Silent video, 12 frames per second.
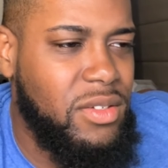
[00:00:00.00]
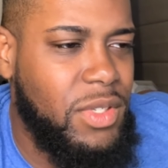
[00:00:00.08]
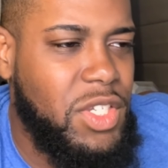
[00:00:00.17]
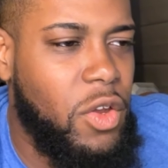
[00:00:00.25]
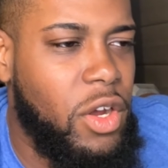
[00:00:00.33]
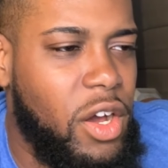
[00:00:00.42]
What's
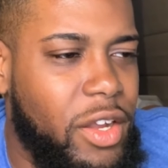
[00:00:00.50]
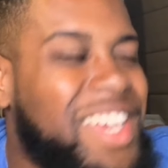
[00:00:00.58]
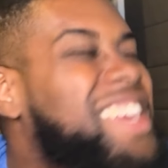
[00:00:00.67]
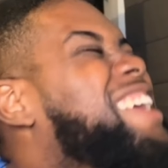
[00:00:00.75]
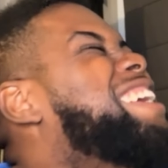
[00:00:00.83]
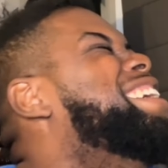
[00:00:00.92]
going on?
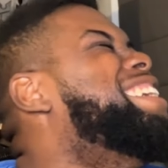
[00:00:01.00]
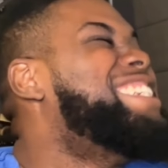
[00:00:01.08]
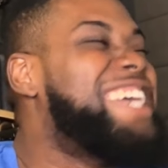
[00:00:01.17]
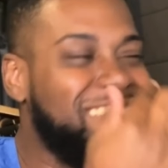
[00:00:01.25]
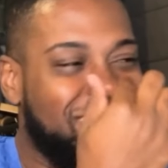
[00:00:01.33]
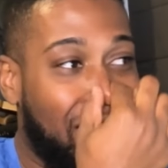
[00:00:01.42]

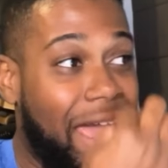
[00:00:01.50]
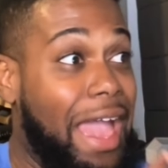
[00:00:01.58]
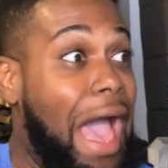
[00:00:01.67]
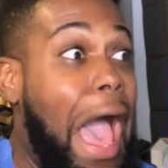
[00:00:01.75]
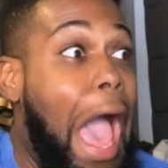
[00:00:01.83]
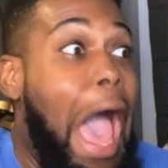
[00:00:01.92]
Shin's like,
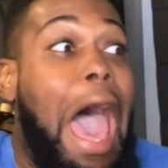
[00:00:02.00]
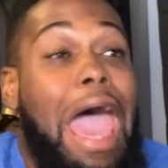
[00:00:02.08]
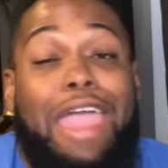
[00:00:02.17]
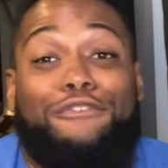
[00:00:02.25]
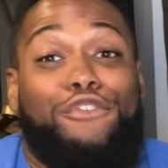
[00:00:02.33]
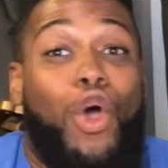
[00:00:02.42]
I
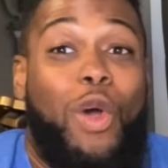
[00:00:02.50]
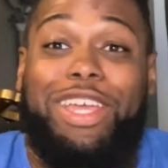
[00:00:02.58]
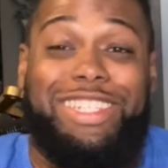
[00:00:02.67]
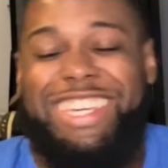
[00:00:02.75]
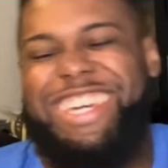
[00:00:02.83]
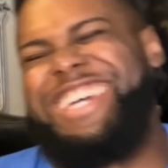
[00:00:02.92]
have no
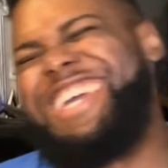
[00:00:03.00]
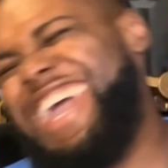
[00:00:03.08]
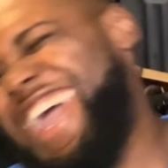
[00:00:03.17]
idea, gang.